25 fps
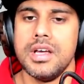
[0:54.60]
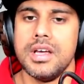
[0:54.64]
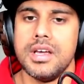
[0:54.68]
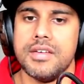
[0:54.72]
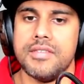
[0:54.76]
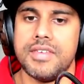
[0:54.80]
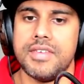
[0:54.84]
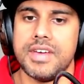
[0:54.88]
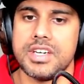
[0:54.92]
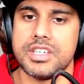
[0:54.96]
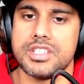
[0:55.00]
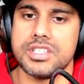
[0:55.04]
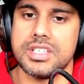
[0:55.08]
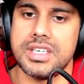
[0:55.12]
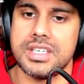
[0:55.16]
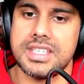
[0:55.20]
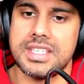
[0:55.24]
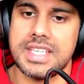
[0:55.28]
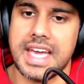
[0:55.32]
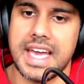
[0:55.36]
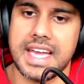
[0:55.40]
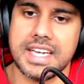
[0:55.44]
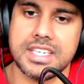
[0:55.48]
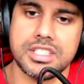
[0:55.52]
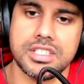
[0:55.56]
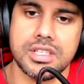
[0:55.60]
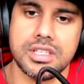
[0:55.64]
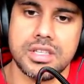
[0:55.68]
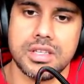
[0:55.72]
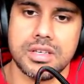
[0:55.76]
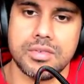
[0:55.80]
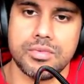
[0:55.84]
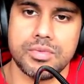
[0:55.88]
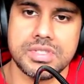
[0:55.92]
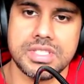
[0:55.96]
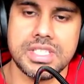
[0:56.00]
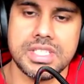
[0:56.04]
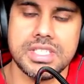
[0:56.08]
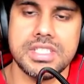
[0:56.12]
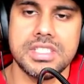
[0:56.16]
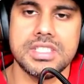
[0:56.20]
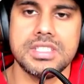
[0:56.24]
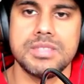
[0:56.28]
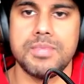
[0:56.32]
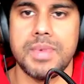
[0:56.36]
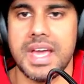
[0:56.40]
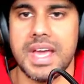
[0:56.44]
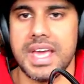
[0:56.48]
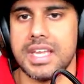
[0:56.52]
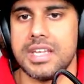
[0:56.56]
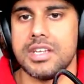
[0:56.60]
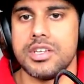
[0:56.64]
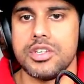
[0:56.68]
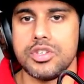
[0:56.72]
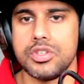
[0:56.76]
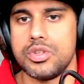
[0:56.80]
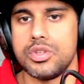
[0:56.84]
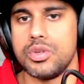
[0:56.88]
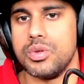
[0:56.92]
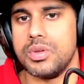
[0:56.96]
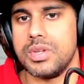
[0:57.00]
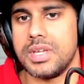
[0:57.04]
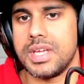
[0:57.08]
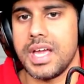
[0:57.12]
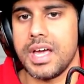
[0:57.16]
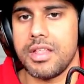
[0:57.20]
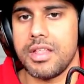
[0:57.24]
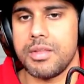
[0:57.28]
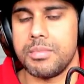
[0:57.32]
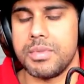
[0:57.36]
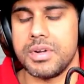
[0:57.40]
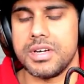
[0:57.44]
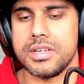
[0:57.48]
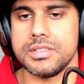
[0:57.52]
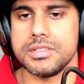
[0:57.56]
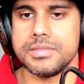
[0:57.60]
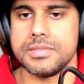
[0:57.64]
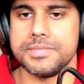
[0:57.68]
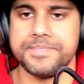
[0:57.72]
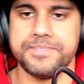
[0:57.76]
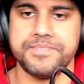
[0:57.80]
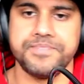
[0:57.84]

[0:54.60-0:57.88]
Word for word: eventually attach the resistance band to the kettlebells.